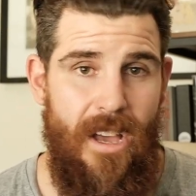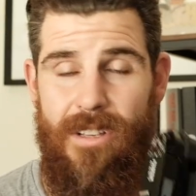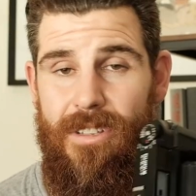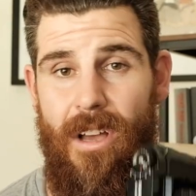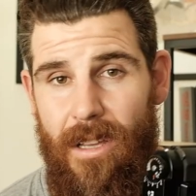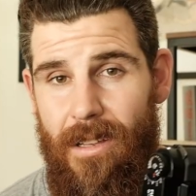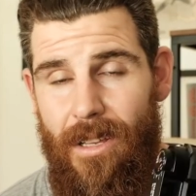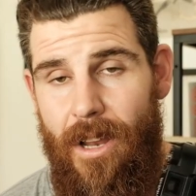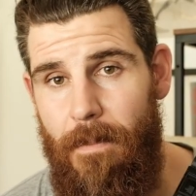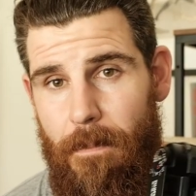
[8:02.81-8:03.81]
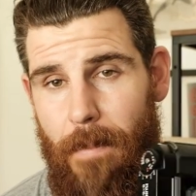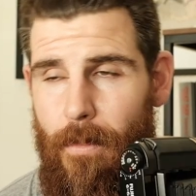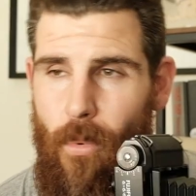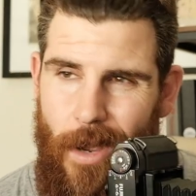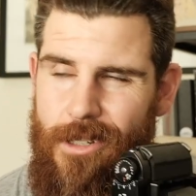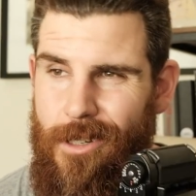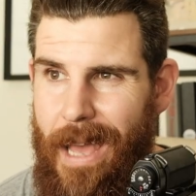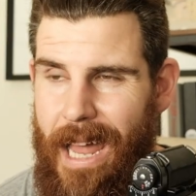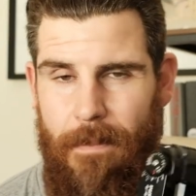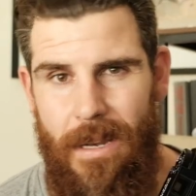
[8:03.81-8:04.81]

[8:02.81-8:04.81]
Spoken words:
So, you know, people whinge about it,